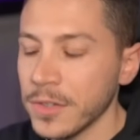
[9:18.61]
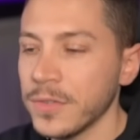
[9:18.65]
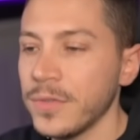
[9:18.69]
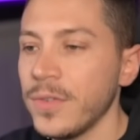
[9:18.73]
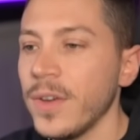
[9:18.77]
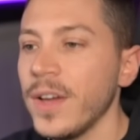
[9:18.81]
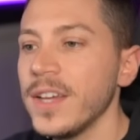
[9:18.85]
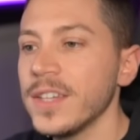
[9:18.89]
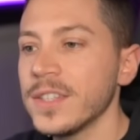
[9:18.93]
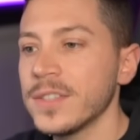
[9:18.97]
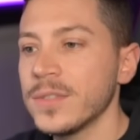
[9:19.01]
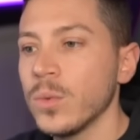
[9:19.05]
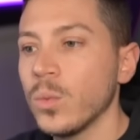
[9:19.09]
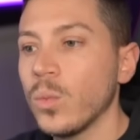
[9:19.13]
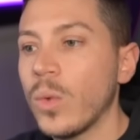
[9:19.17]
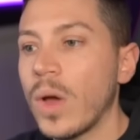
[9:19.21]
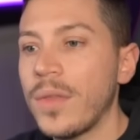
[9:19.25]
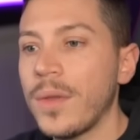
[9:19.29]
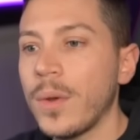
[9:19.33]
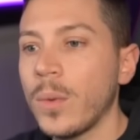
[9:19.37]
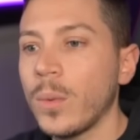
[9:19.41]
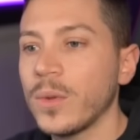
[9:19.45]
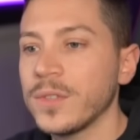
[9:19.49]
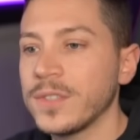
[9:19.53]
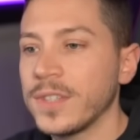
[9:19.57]
First, whether
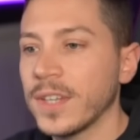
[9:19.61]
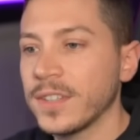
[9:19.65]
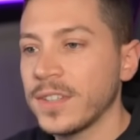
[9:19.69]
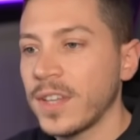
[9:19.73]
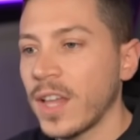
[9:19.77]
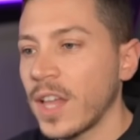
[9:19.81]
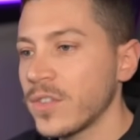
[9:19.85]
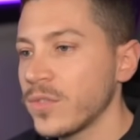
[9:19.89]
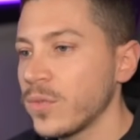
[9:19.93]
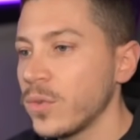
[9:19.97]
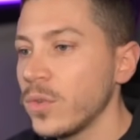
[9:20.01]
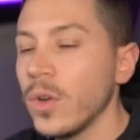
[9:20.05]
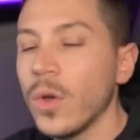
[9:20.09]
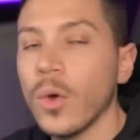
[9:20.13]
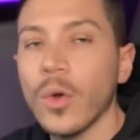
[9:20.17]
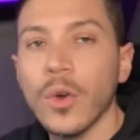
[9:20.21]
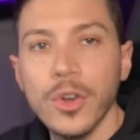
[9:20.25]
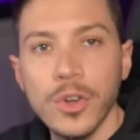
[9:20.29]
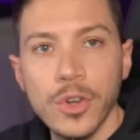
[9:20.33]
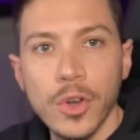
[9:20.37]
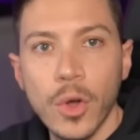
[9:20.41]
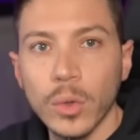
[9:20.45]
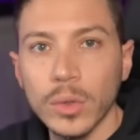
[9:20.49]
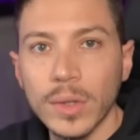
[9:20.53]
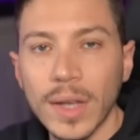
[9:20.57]
it was successful or
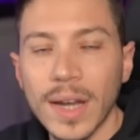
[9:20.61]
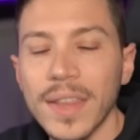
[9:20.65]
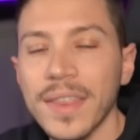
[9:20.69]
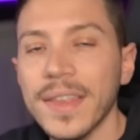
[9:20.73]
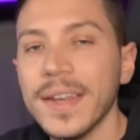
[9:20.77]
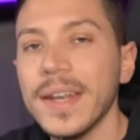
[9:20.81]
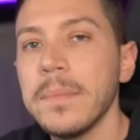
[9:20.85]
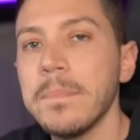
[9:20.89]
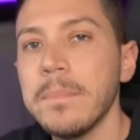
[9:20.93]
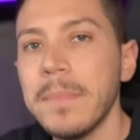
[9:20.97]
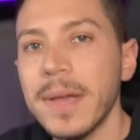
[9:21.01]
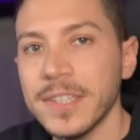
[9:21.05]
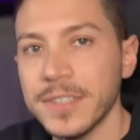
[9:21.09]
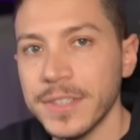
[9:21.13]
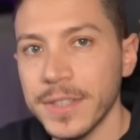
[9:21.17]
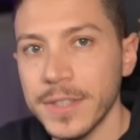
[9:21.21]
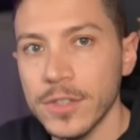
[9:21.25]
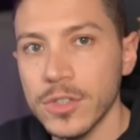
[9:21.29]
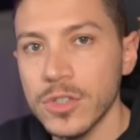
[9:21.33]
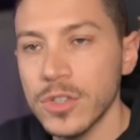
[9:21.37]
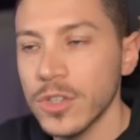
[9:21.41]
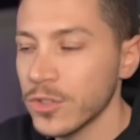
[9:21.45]
not, and then a message.